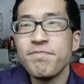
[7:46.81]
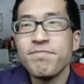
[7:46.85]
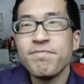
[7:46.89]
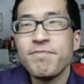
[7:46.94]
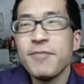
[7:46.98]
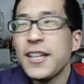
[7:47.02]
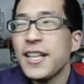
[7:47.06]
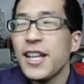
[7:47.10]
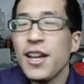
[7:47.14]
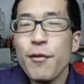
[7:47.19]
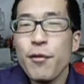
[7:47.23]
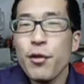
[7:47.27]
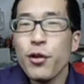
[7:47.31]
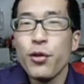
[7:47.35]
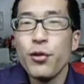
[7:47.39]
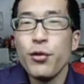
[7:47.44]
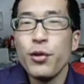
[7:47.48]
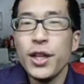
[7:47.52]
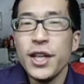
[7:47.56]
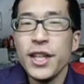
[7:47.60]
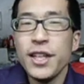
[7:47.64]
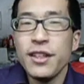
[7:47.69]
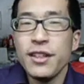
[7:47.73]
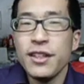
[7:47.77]
I never
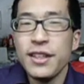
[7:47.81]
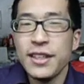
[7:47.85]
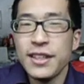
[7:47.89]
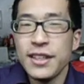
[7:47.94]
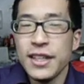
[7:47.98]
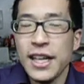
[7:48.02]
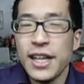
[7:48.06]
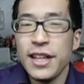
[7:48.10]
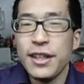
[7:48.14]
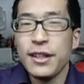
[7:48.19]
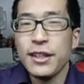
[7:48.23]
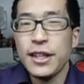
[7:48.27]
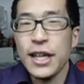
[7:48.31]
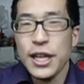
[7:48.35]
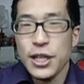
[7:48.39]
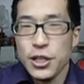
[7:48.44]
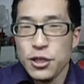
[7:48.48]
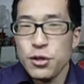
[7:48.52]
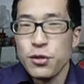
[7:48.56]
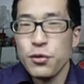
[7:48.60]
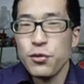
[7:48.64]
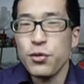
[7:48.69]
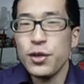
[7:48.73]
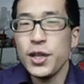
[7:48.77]
read in Italian. I
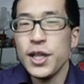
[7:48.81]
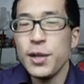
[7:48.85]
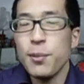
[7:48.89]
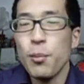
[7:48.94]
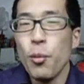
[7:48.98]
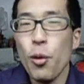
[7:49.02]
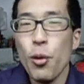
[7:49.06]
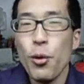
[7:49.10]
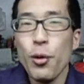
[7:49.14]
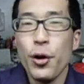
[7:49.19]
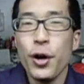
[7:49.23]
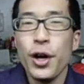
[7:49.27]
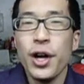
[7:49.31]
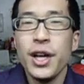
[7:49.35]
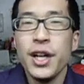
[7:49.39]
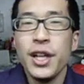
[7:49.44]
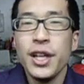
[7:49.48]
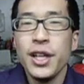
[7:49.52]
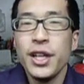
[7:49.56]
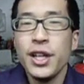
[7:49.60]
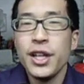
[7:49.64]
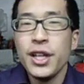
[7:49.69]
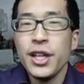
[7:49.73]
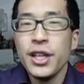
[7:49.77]
should read more
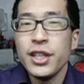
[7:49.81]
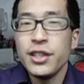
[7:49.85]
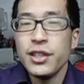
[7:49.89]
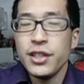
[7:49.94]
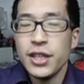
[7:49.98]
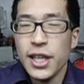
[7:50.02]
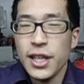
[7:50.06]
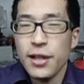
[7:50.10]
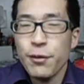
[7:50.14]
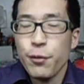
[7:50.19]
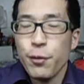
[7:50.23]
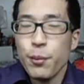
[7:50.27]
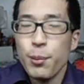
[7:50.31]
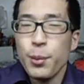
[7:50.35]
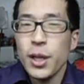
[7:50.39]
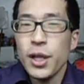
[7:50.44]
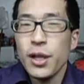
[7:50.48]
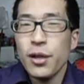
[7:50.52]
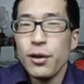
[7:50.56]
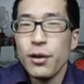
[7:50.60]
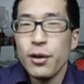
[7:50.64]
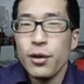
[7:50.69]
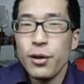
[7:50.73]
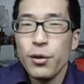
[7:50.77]
to get
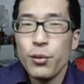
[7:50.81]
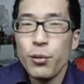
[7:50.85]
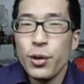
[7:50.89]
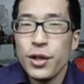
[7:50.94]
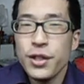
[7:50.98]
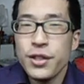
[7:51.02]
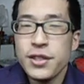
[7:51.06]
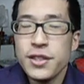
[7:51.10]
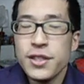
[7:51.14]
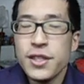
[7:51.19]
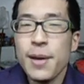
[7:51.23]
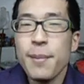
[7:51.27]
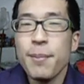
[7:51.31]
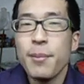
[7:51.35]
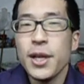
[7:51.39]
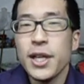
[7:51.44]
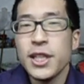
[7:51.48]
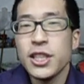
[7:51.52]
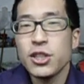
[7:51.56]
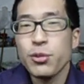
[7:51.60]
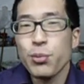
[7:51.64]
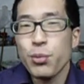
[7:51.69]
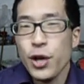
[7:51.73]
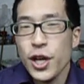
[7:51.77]
familiar with some
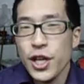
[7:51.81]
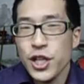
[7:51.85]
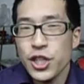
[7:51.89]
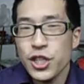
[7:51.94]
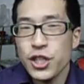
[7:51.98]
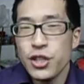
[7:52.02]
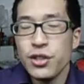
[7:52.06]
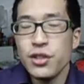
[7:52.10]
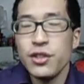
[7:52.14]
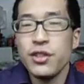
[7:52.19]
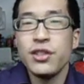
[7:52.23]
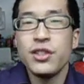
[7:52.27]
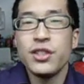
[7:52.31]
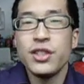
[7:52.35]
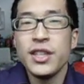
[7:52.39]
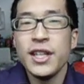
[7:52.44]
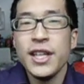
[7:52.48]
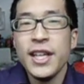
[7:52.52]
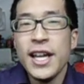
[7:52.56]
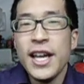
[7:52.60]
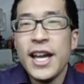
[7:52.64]
expressions.